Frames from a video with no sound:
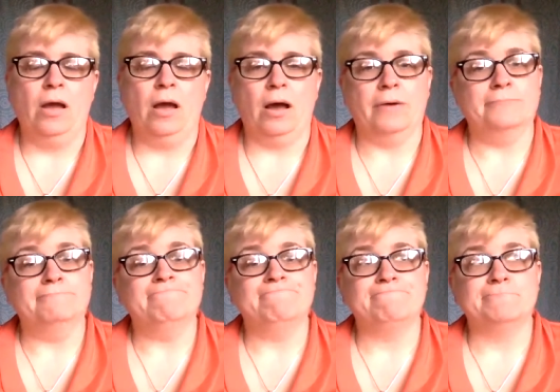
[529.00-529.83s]

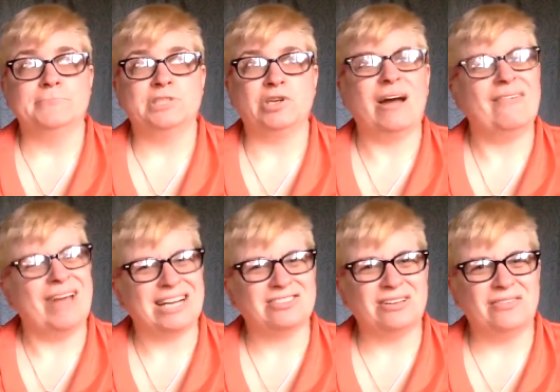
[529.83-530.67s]
So I've
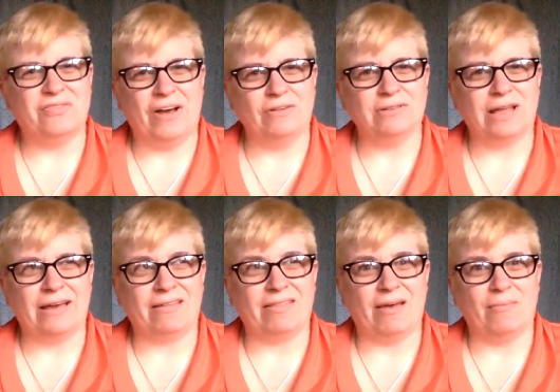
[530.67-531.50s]
actually felt
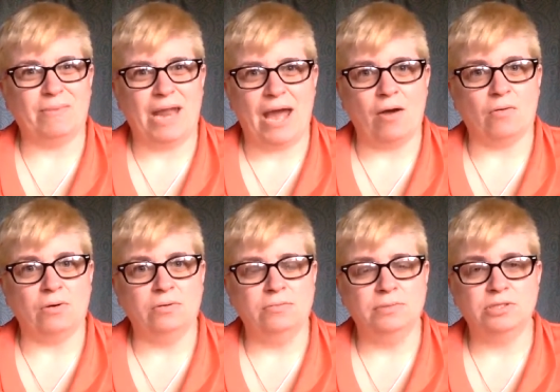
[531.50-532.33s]
like them now.
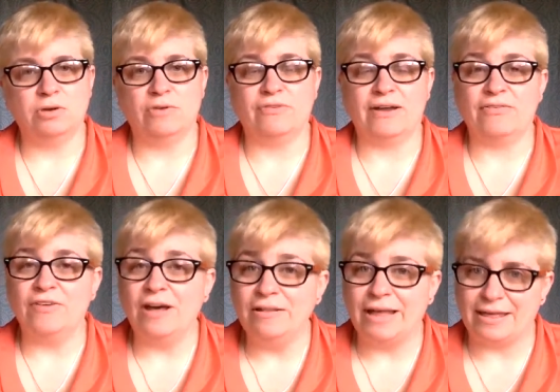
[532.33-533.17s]
So if I
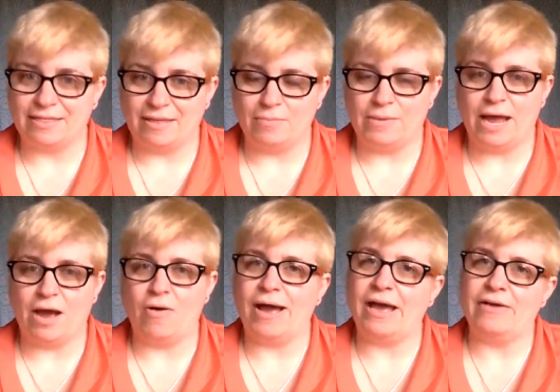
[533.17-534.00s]
felt like them
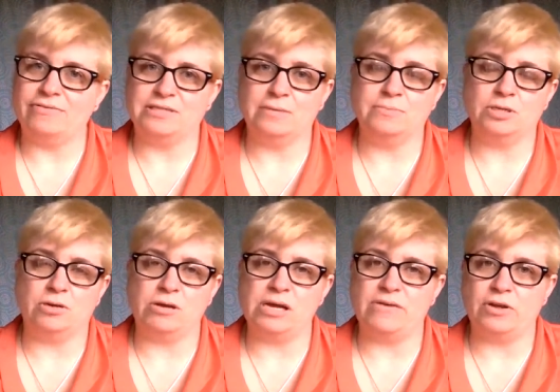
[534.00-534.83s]
now, I have some
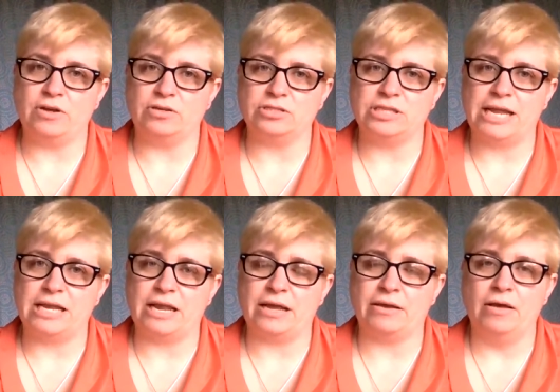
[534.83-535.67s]
degree of
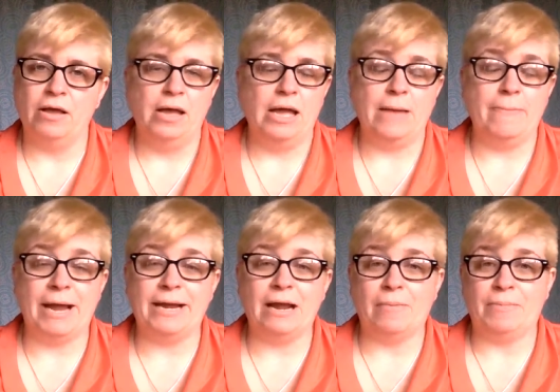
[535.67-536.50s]
understanding. It
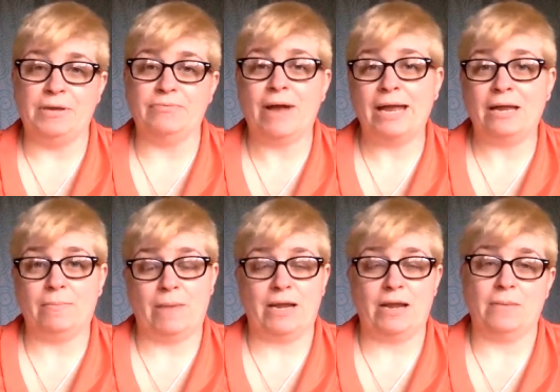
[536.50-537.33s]
might not be right,
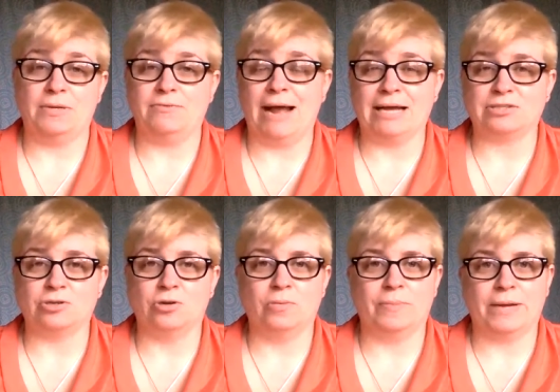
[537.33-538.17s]
might not be
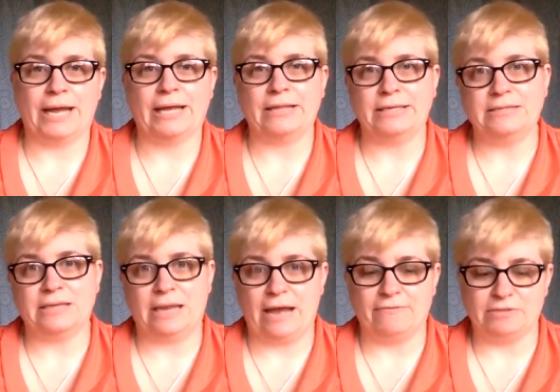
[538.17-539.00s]
rational, but I at least
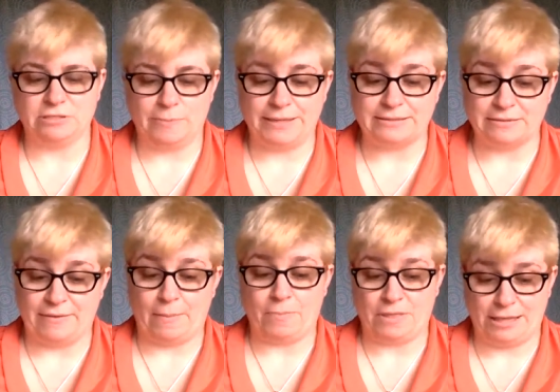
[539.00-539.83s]
can have a space of
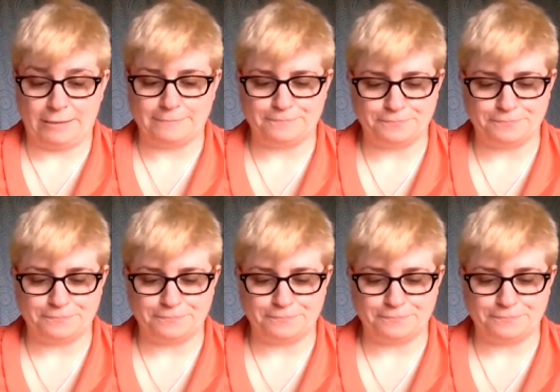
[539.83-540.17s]
empathy.